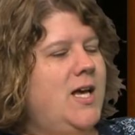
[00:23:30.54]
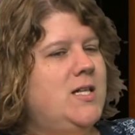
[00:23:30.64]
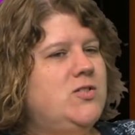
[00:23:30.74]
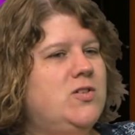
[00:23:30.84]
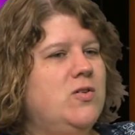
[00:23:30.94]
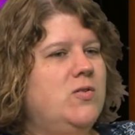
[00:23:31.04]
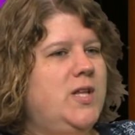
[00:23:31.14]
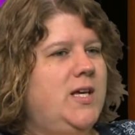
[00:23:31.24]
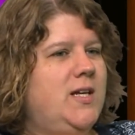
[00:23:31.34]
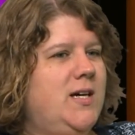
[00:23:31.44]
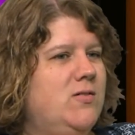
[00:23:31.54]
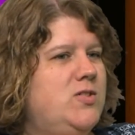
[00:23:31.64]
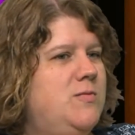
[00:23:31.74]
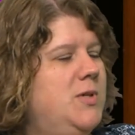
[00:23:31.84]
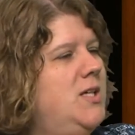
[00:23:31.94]
And so they
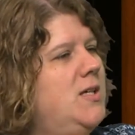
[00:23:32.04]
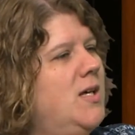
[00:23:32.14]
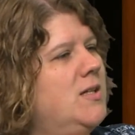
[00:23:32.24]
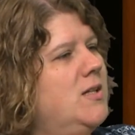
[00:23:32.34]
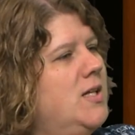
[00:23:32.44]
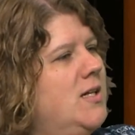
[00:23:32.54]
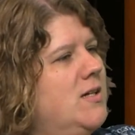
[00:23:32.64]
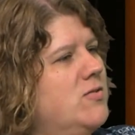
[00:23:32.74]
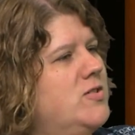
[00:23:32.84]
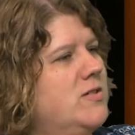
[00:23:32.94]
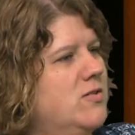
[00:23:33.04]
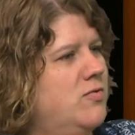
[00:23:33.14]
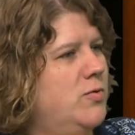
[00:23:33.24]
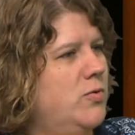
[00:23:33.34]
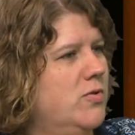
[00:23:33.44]
announced me, and then they announced that the
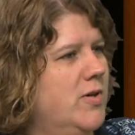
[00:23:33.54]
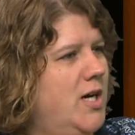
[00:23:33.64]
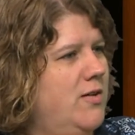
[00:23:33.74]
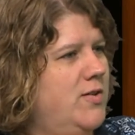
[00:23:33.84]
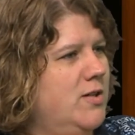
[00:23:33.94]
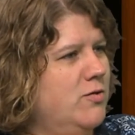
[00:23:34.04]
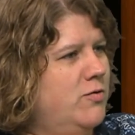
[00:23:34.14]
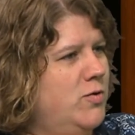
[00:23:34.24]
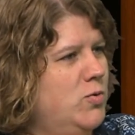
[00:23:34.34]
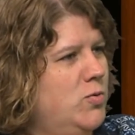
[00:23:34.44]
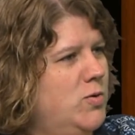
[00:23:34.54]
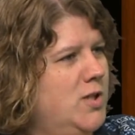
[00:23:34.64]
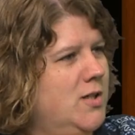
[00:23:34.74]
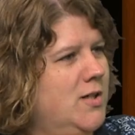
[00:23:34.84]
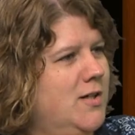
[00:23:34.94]
food arrived, and the food
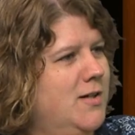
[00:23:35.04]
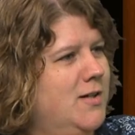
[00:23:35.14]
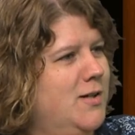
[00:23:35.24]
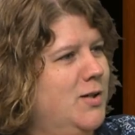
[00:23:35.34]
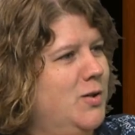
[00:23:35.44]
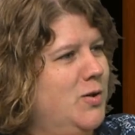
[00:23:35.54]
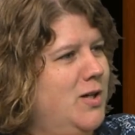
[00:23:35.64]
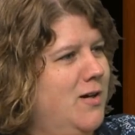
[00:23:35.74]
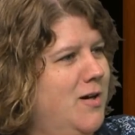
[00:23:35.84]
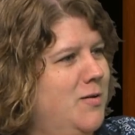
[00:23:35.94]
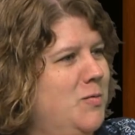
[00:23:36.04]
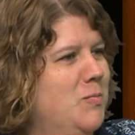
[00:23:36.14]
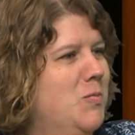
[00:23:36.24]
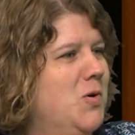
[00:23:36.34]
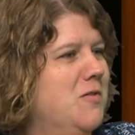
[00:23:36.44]
got
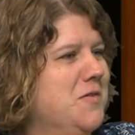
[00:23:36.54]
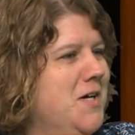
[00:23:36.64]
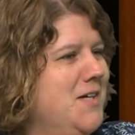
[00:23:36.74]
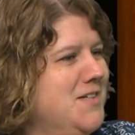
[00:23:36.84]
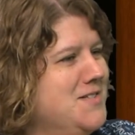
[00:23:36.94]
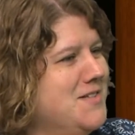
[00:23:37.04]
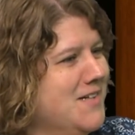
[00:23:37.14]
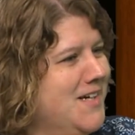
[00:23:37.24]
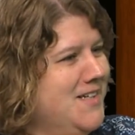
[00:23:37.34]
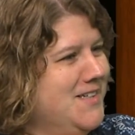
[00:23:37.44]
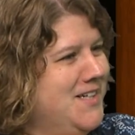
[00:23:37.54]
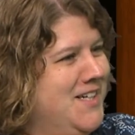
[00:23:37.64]
more of an audience than I did.